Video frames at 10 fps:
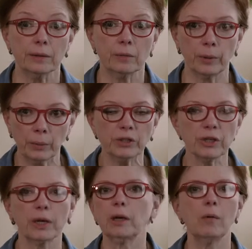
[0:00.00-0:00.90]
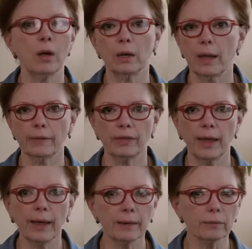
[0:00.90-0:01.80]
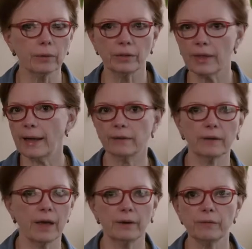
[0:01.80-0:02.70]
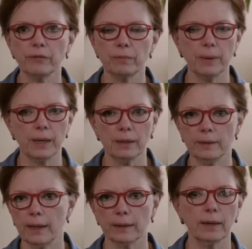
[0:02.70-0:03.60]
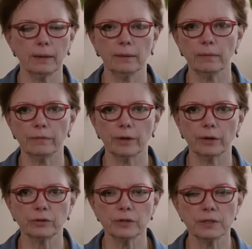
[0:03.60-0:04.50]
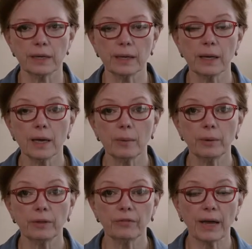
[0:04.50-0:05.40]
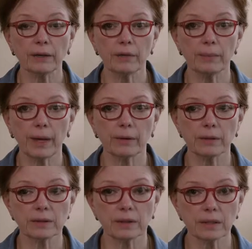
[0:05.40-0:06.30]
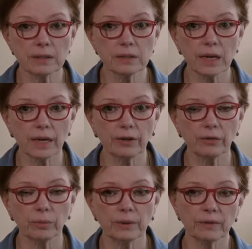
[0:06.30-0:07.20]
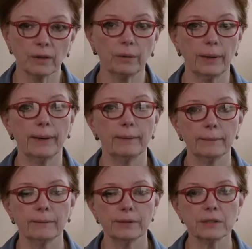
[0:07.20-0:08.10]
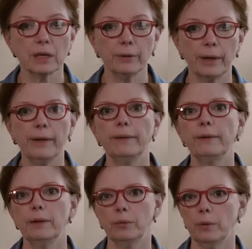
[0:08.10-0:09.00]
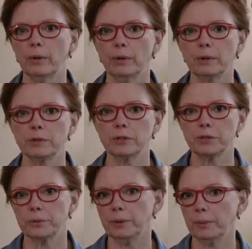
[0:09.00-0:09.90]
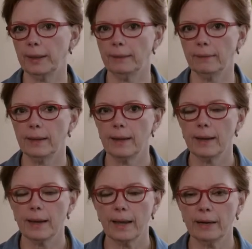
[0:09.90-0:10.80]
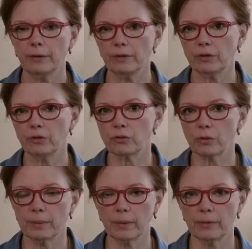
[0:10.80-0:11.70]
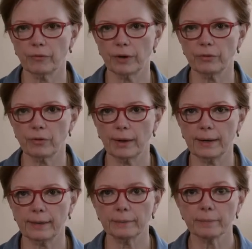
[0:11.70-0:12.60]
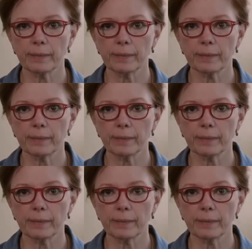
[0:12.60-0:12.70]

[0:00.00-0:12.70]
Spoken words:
We wish it could go on like that with that kind of speed and that kind of urgency. But the fact of the matter is at this stage, we slow down. We slow down in order to do it well. And it's extremely frustrating.